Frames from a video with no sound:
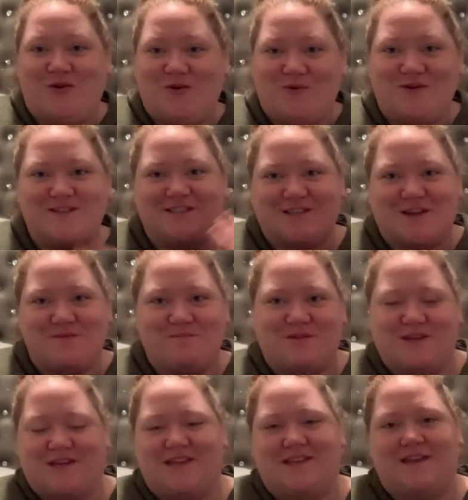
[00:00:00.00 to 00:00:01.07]
was
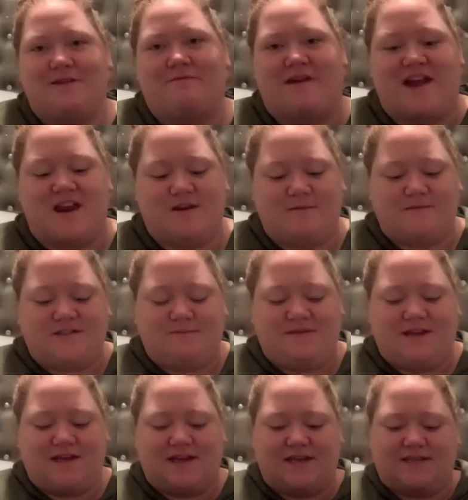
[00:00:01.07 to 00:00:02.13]
completely random to
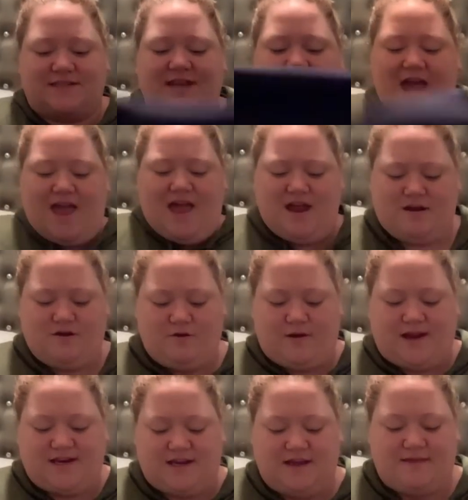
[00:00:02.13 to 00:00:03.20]
me because I had no
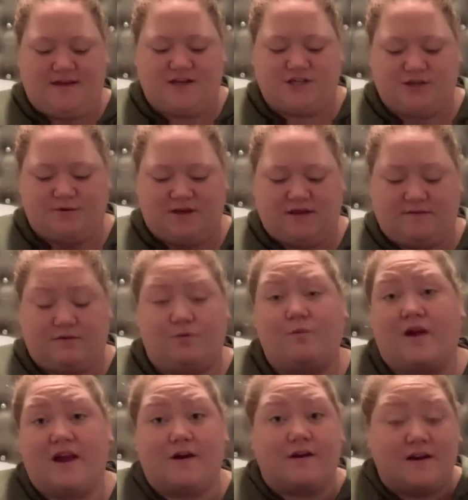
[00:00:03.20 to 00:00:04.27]
idea that she would even
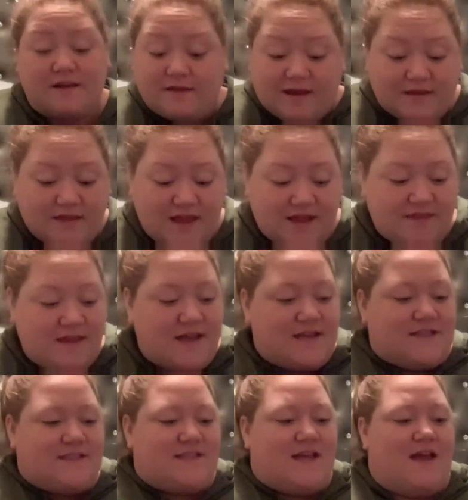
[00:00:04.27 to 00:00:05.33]
wear anything like
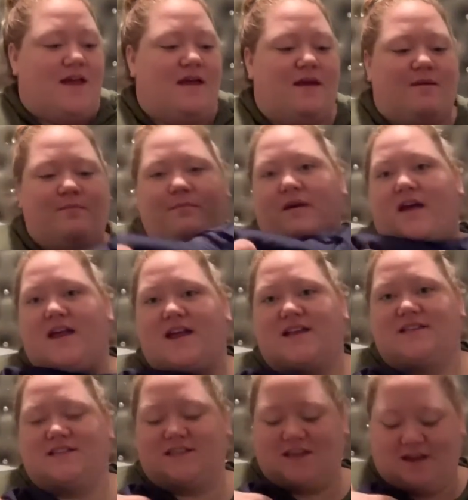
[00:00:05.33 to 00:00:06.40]
this. But it's,